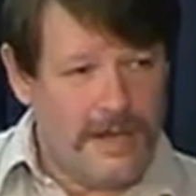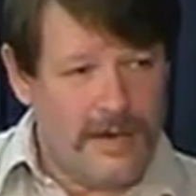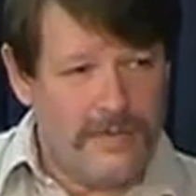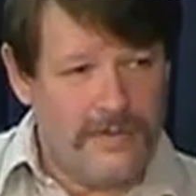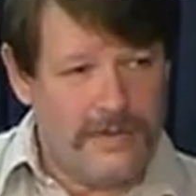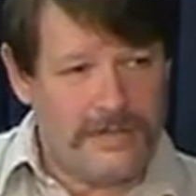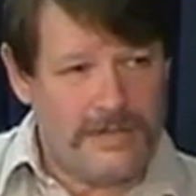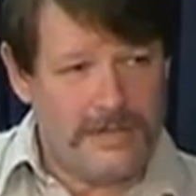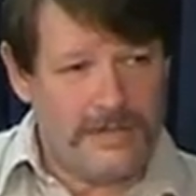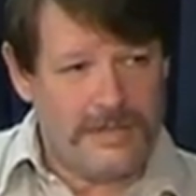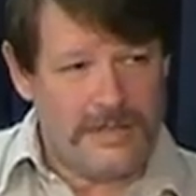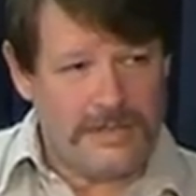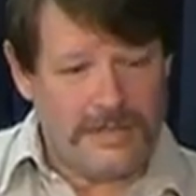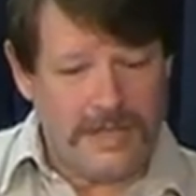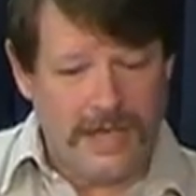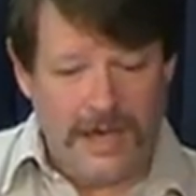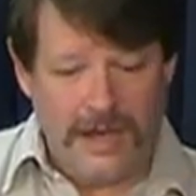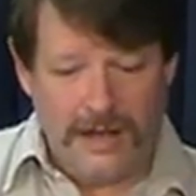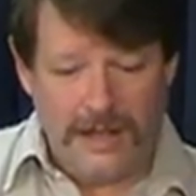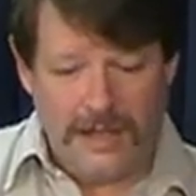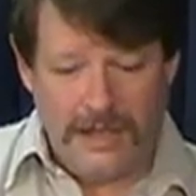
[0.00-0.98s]
office in this
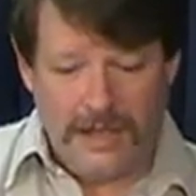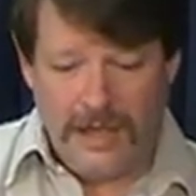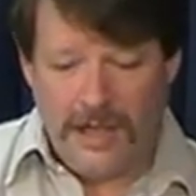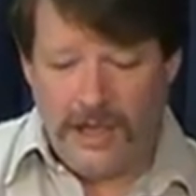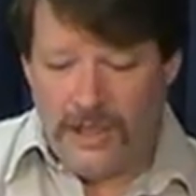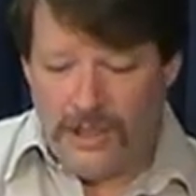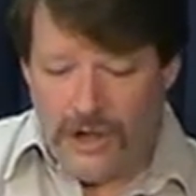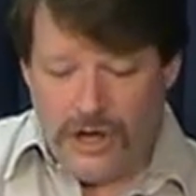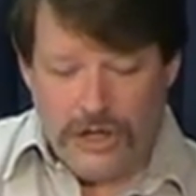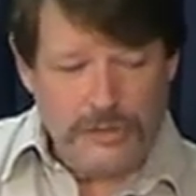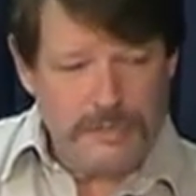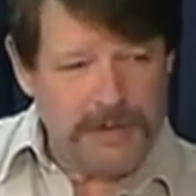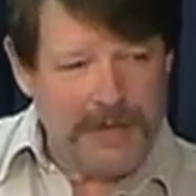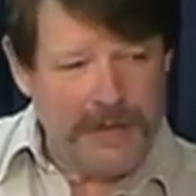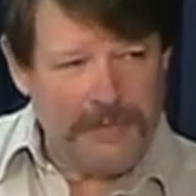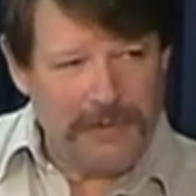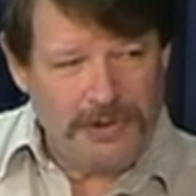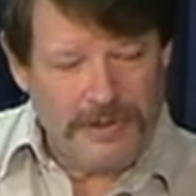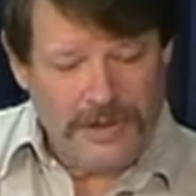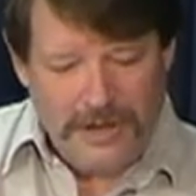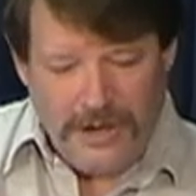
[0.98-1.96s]
county, there's
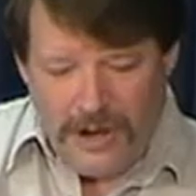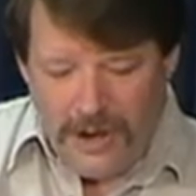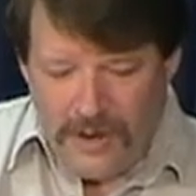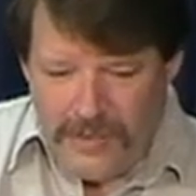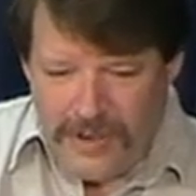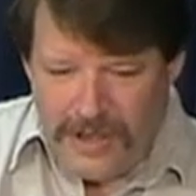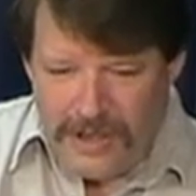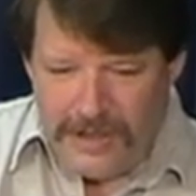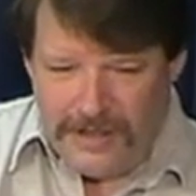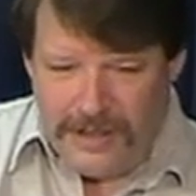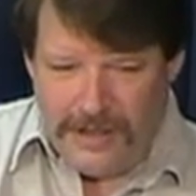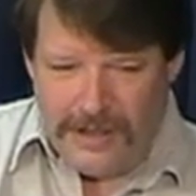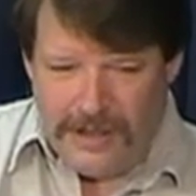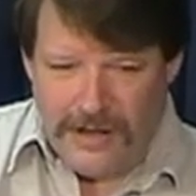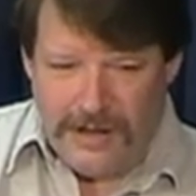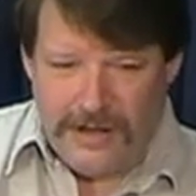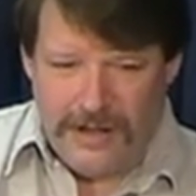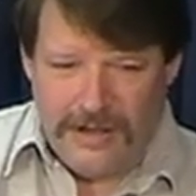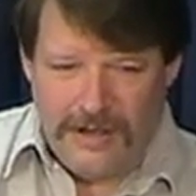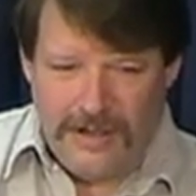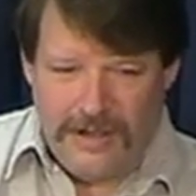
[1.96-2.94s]
people that go in
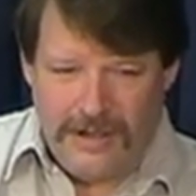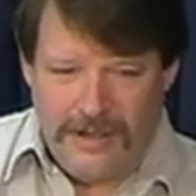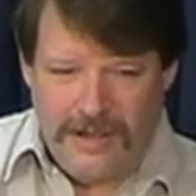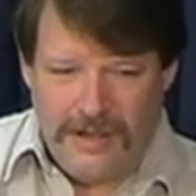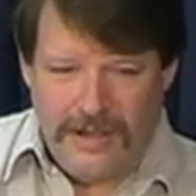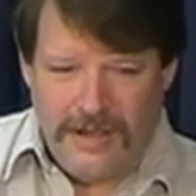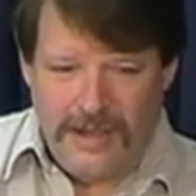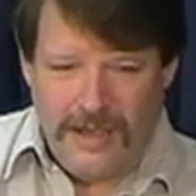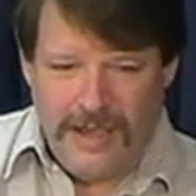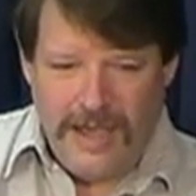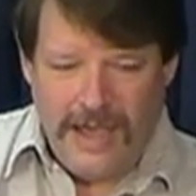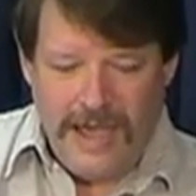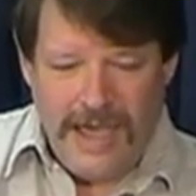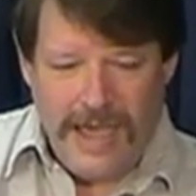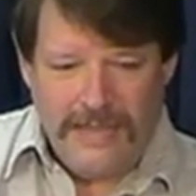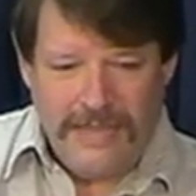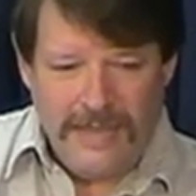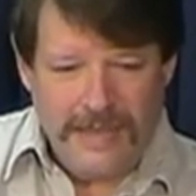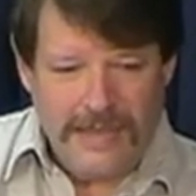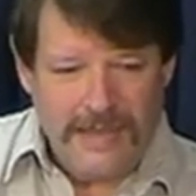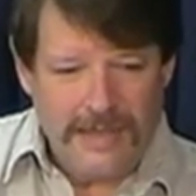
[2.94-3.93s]
there
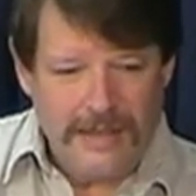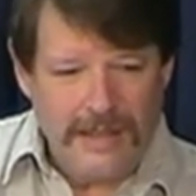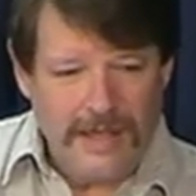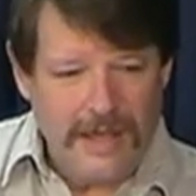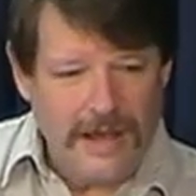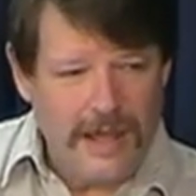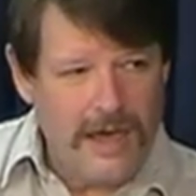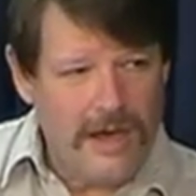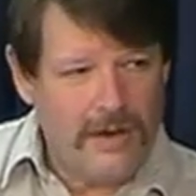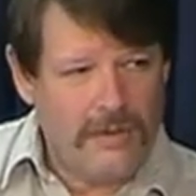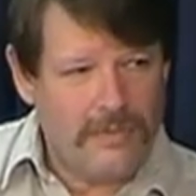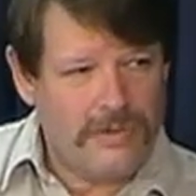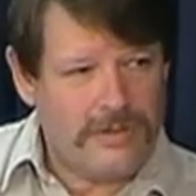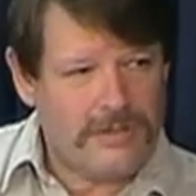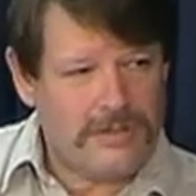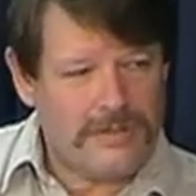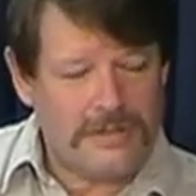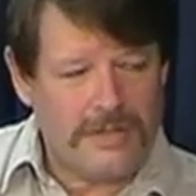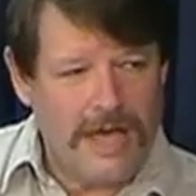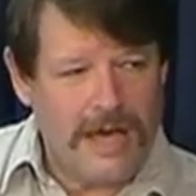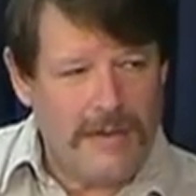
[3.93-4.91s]
and they get let out with a
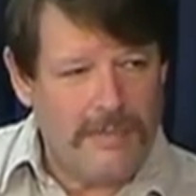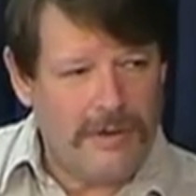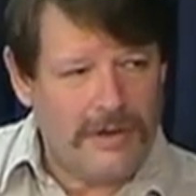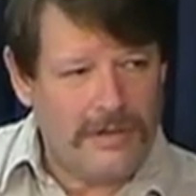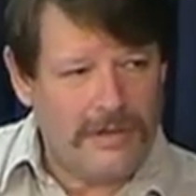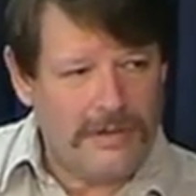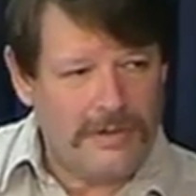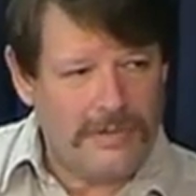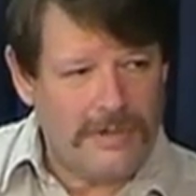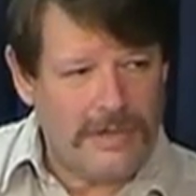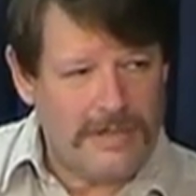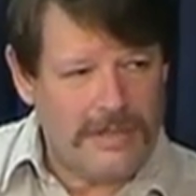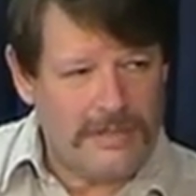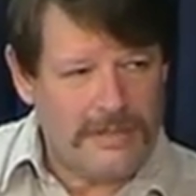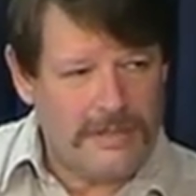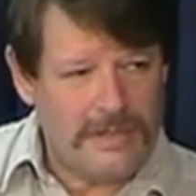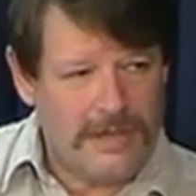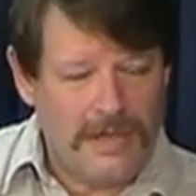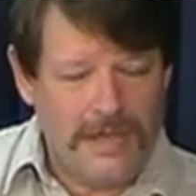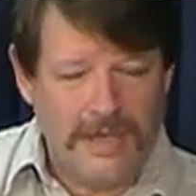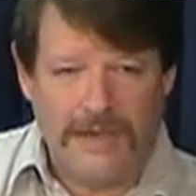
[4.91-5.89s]
slap on their
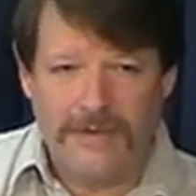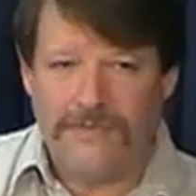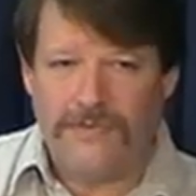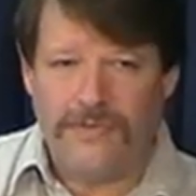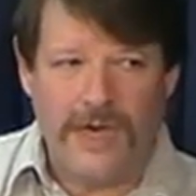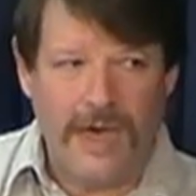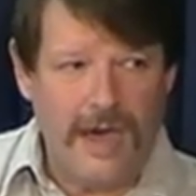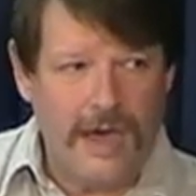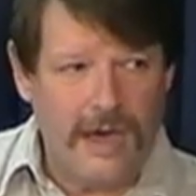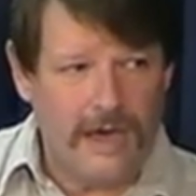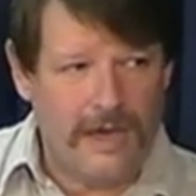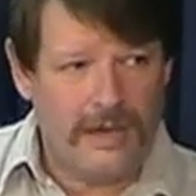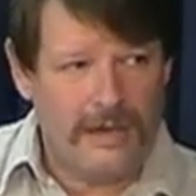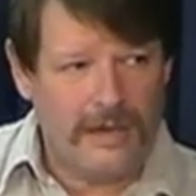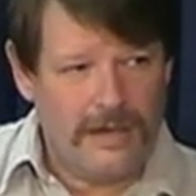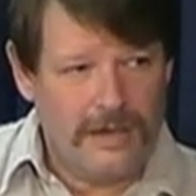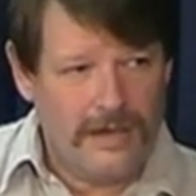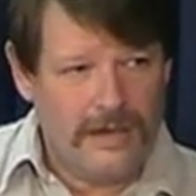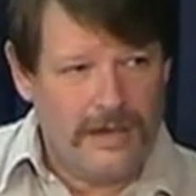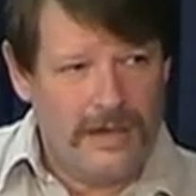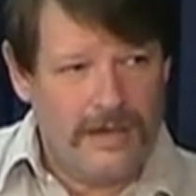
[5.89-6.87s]
wrist, if that.
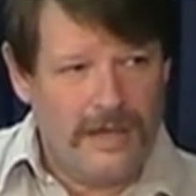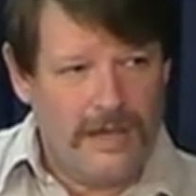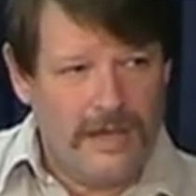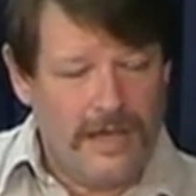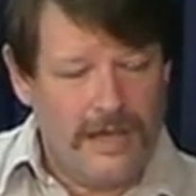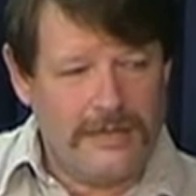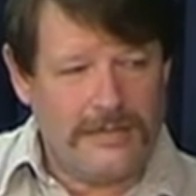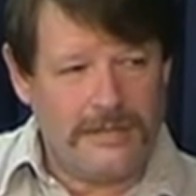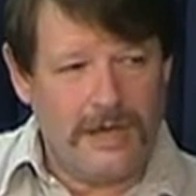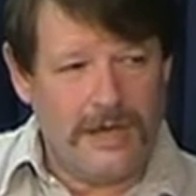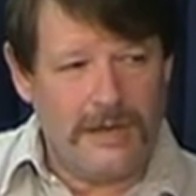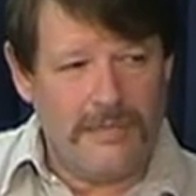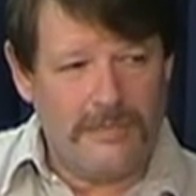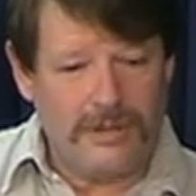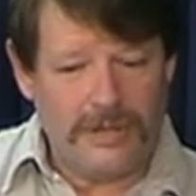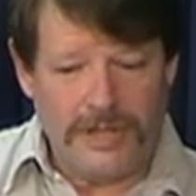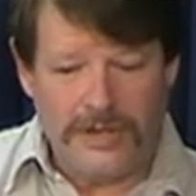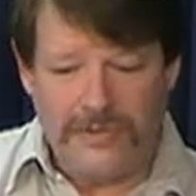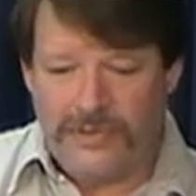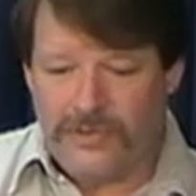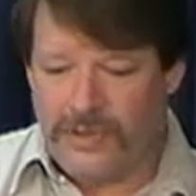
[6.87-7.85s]
It's
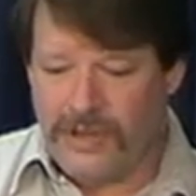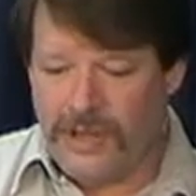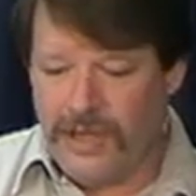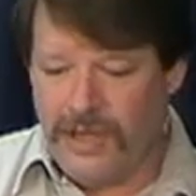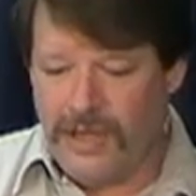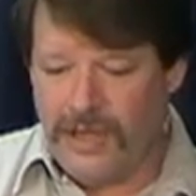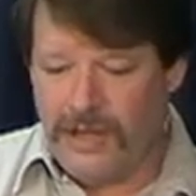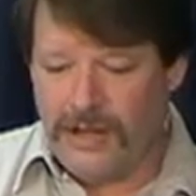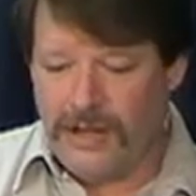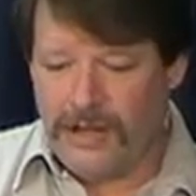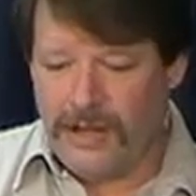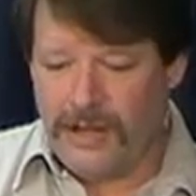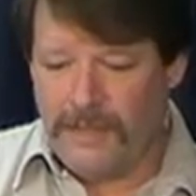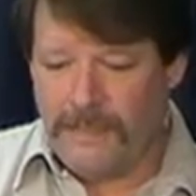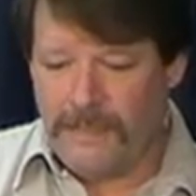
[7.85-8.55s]
unbelievable. And